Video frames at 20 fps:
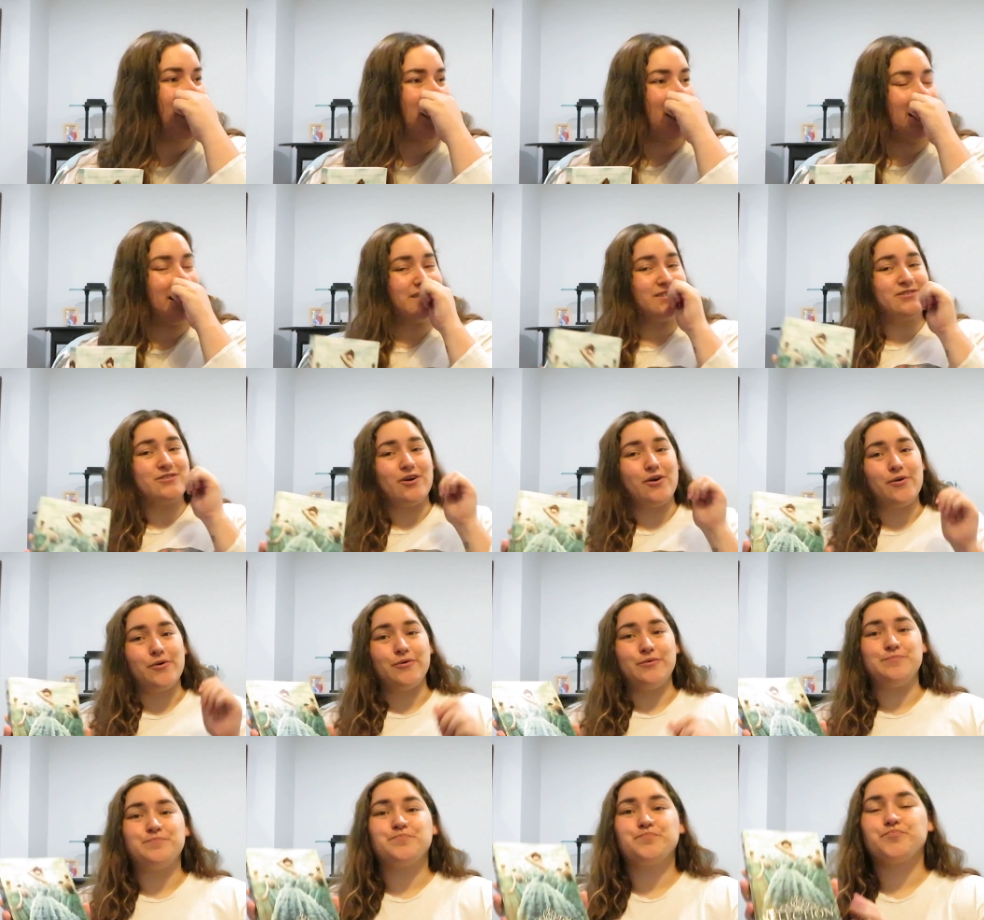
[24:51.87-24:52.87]
And
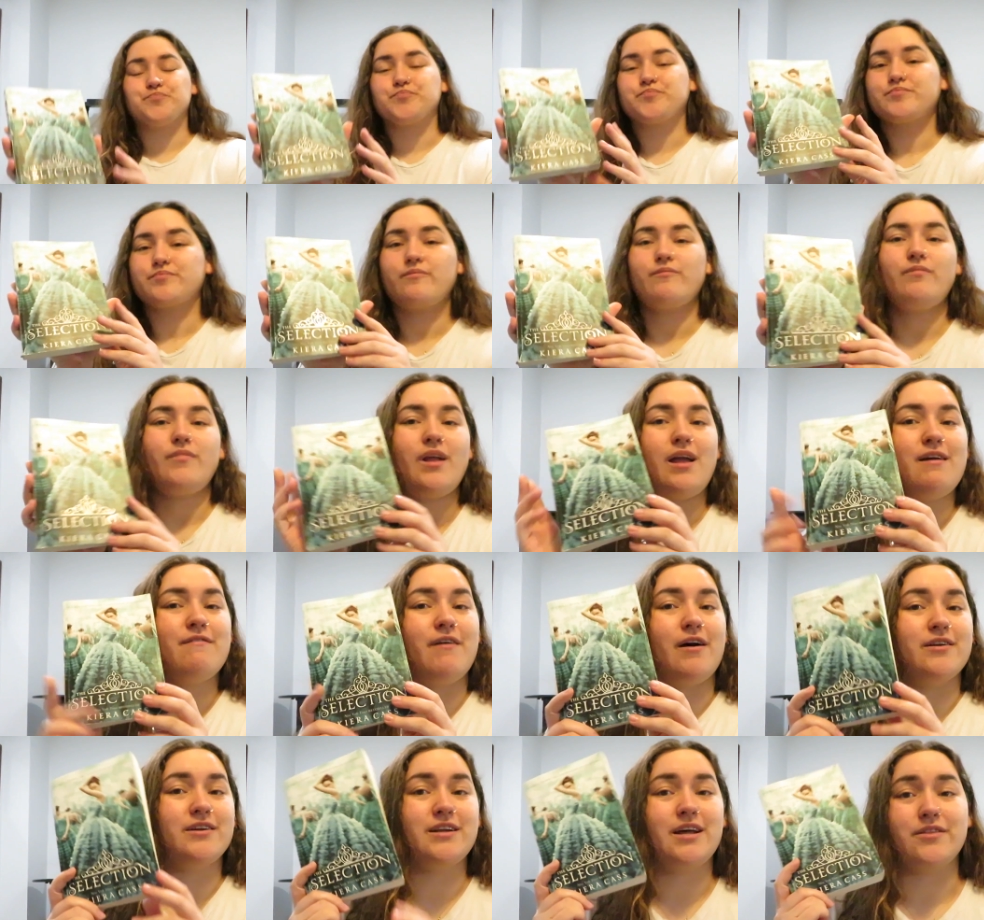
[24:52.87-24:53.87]
so I
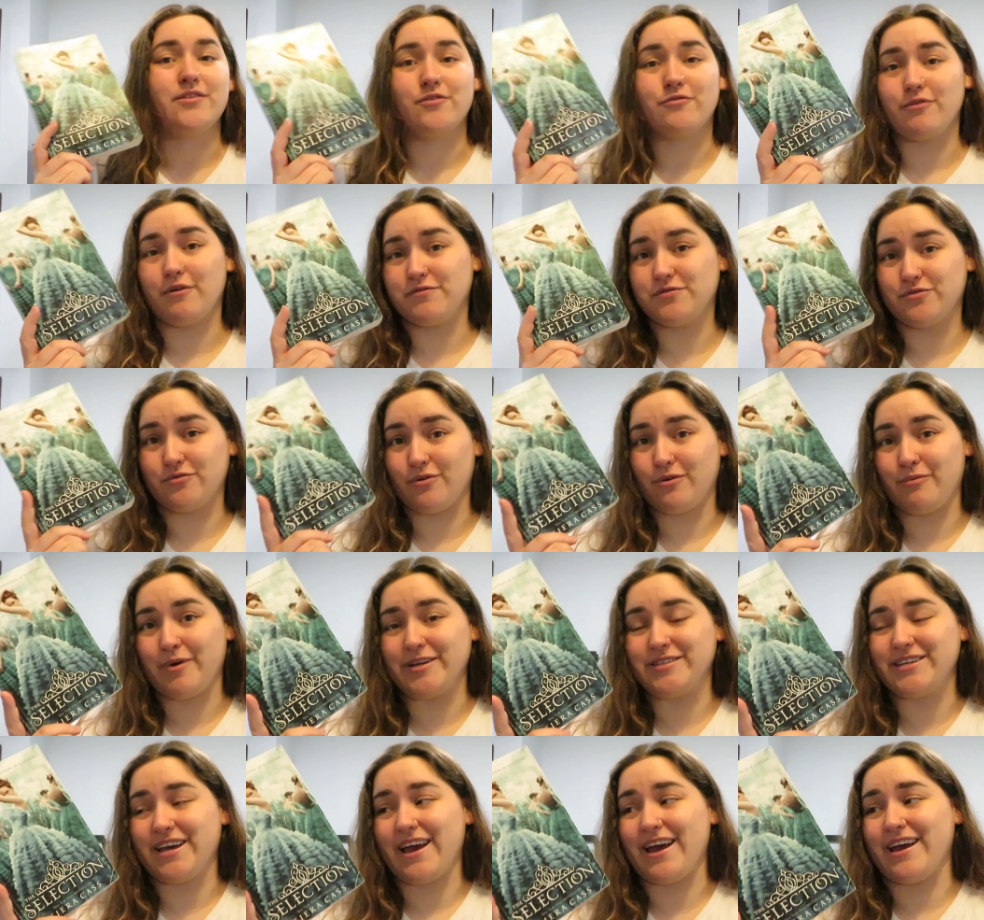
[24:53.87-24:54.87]
found it at the thrift store
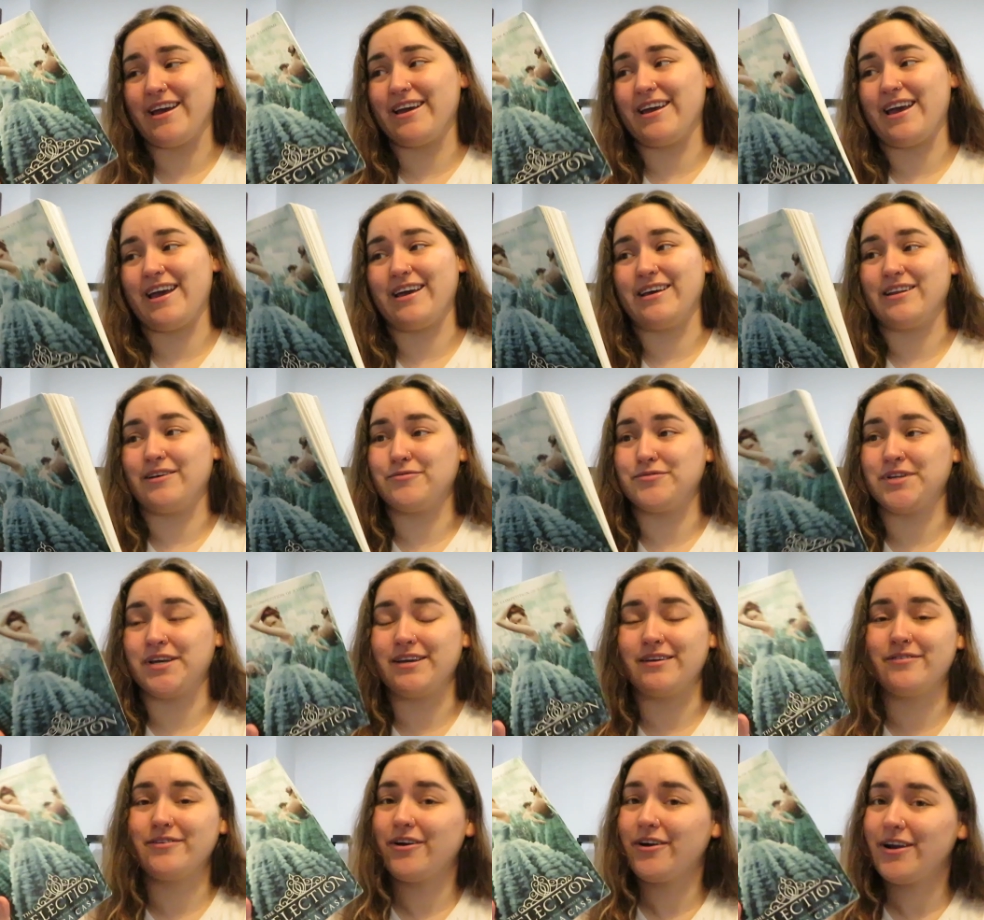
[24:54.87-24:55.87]
one day and I was
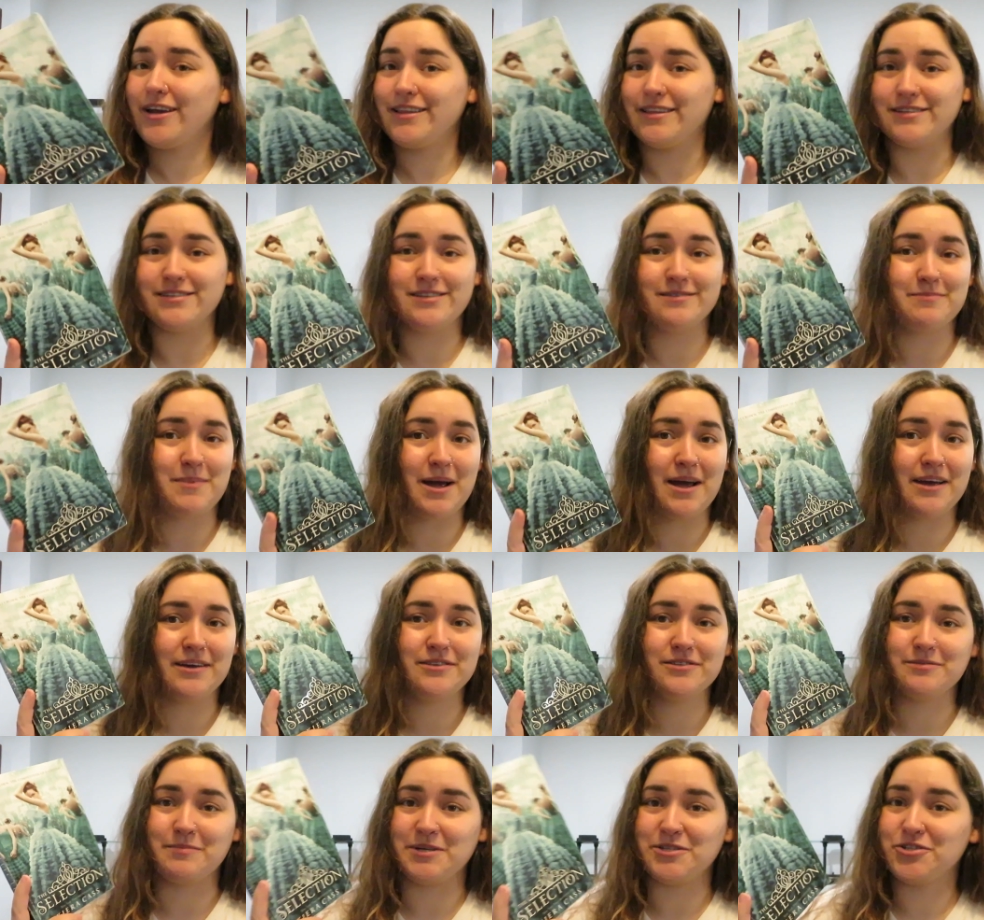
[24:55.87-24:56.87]
like, all right, this is
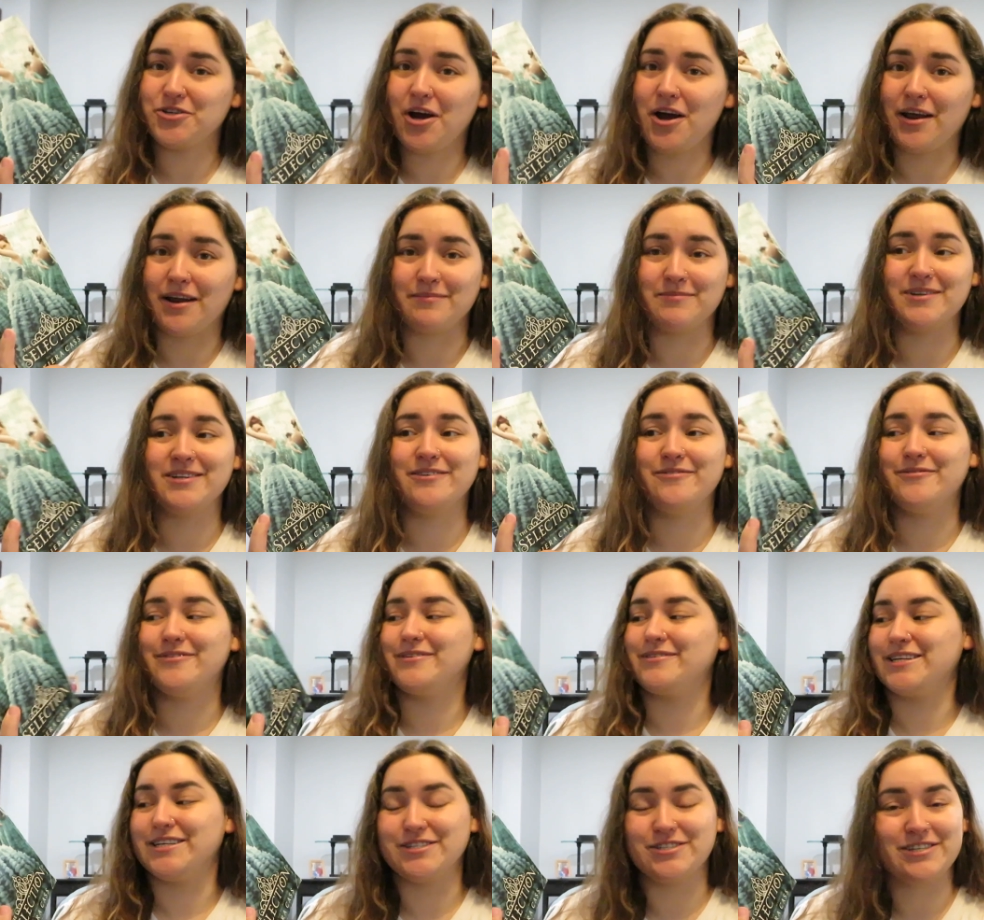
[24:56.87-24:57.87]
my shot.
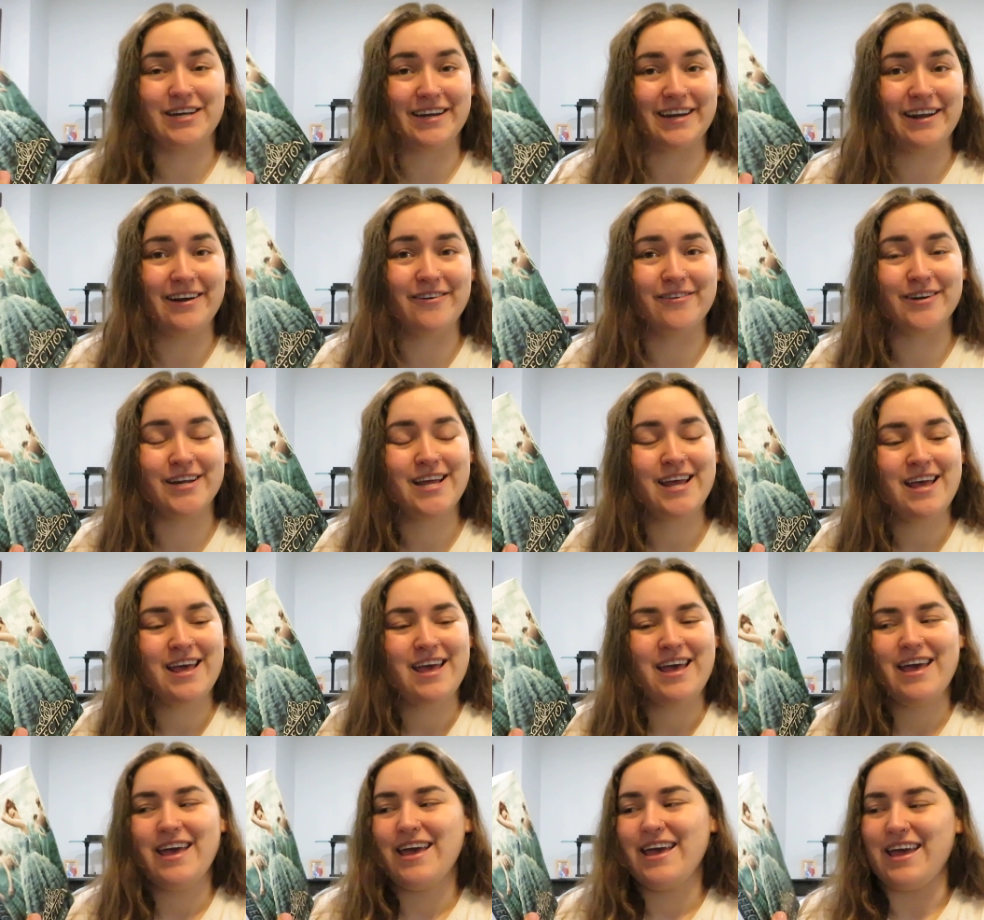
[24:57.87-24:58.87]
I'm gonna check it out.
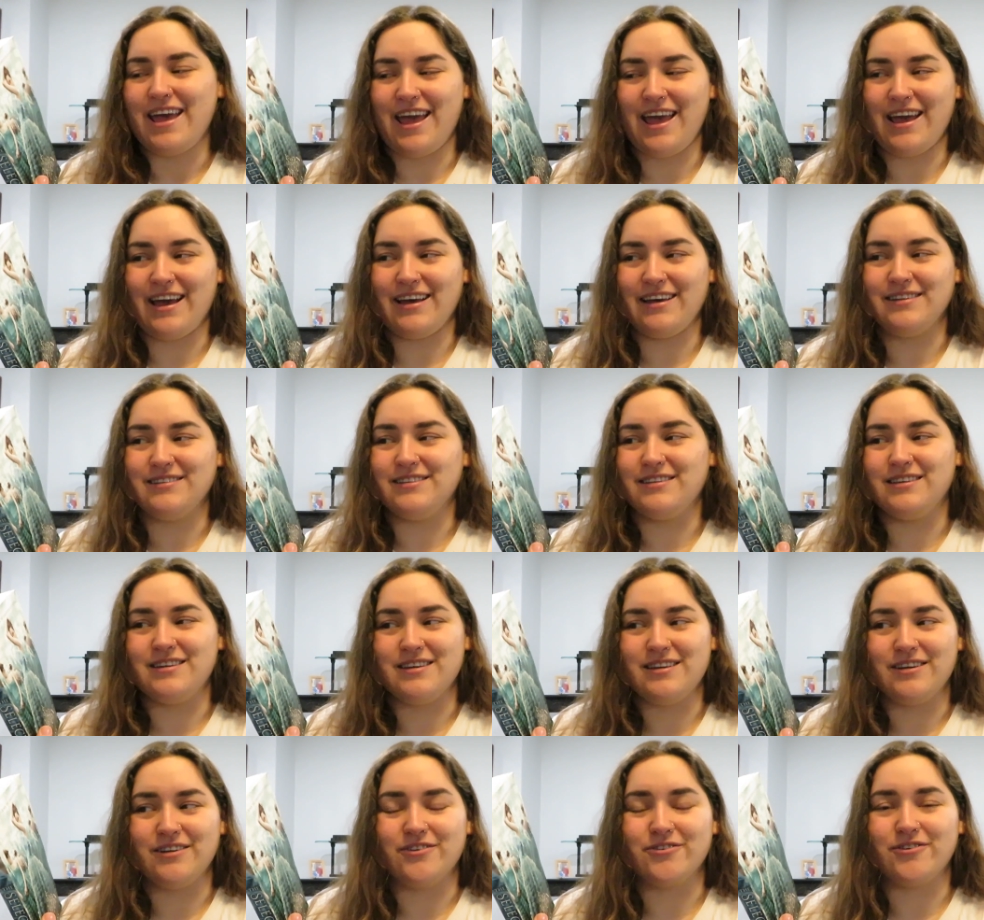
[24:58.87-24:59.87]
And
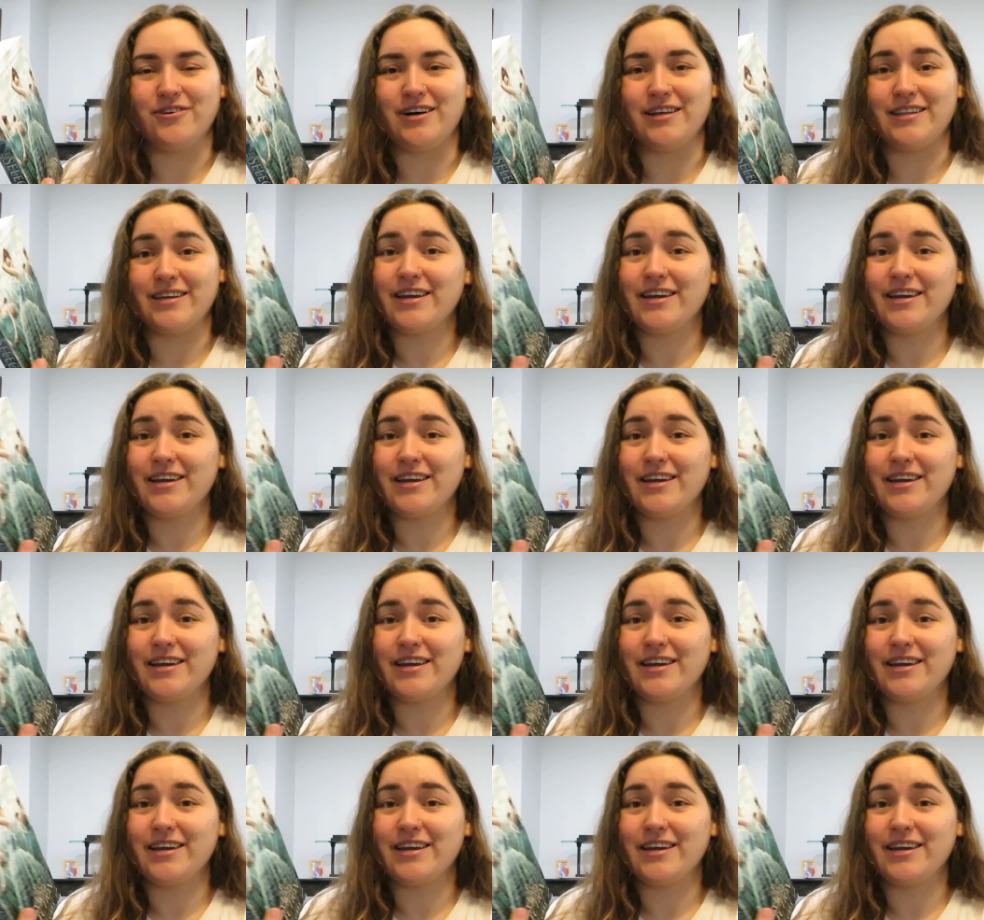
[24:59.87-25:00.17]
the girl at